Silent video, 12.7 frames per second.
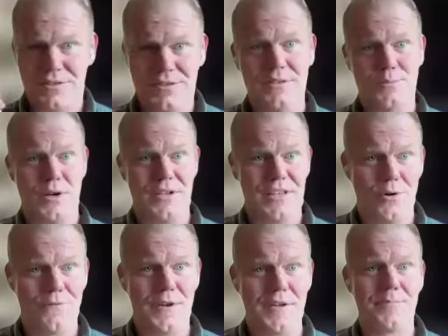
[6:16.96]
So these,
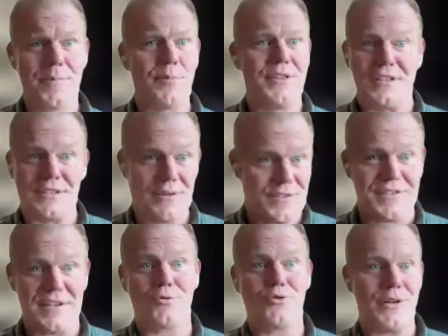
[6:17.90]
while they were fit, maybe they
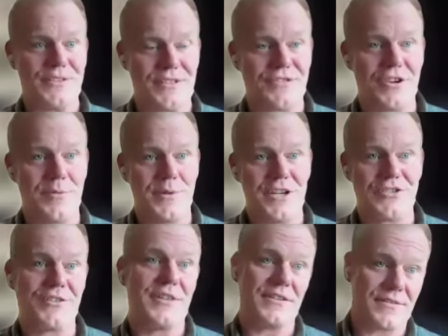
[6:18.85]
didn't have the same grit and
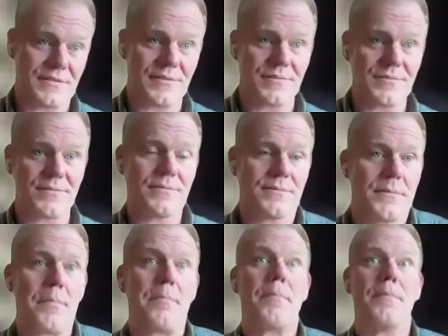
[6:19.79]
determination that
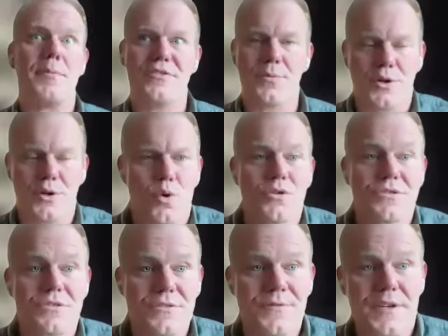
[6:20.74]
maybe someone
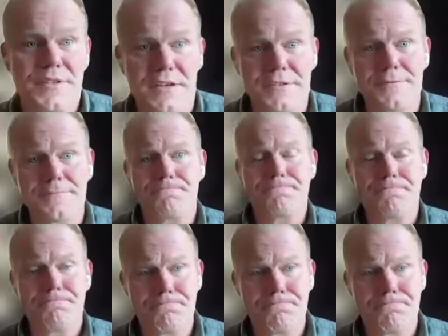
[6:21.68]
who wasn't as fit had.